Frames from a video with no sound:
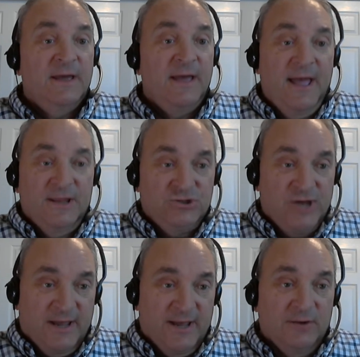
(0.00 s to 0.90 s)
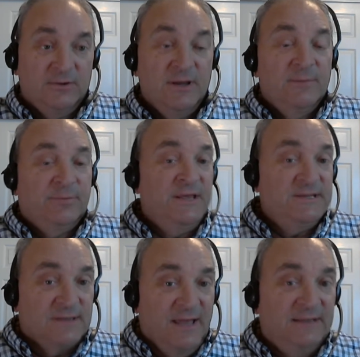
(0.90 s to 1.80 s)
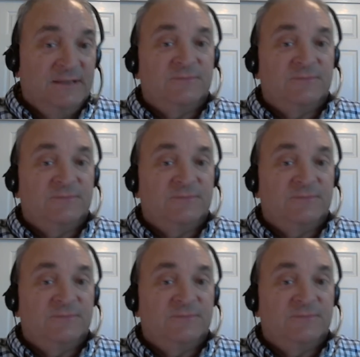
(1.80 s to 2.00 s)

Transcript: at checkout. Please like this